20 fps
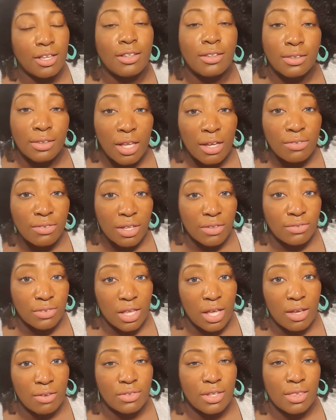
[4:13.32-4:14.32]
love, love,
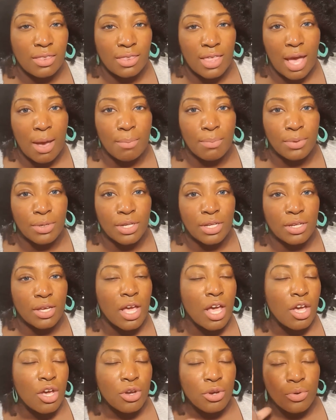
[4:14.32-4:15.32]
loved that
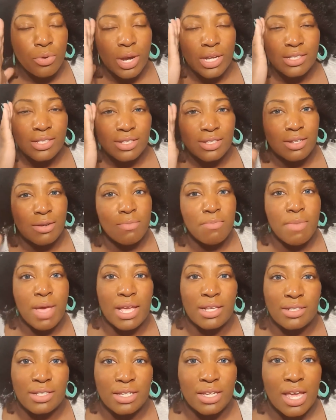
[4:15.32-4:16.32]
book. Cress is an
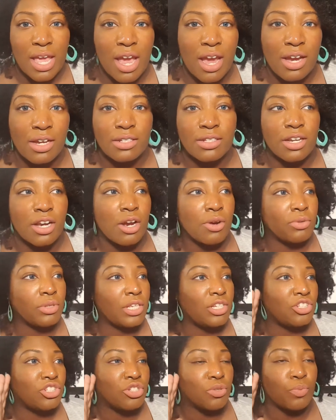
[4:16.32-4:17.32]
amazing character. Her
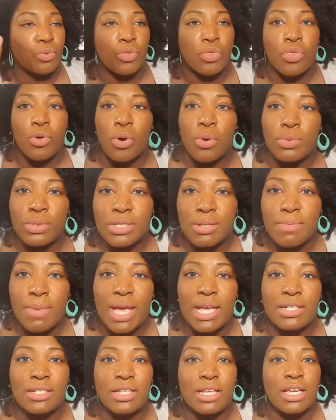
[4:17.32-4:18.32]
relationship with Thorn was
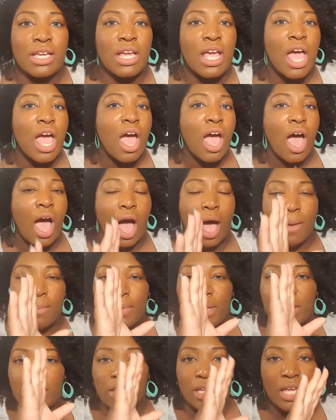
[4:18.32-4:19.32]
amazing. I
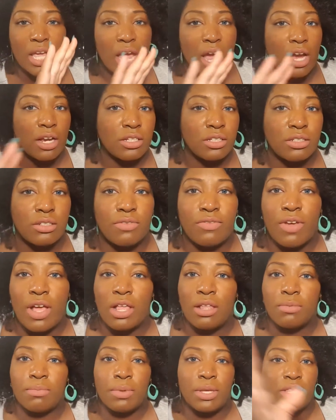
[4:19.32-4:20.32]
mean, the character
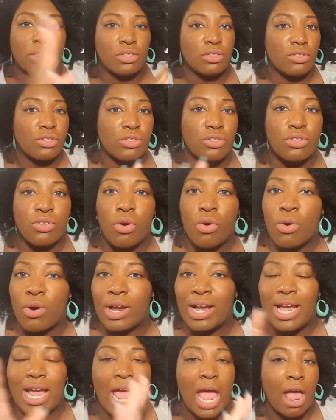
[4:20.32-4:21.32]
development, the
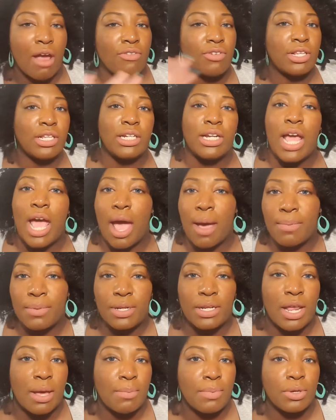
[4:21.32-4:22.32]
story, everything that
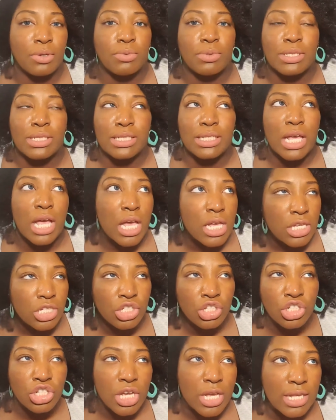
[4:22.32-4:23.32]
happened in that book was
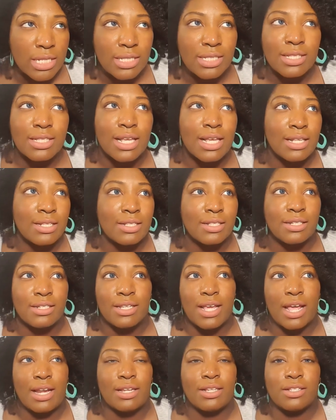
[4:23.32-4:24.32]
just
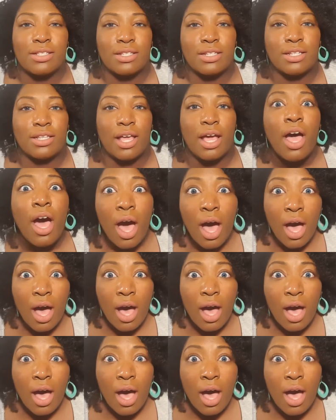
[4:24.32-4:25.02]
instantaneously like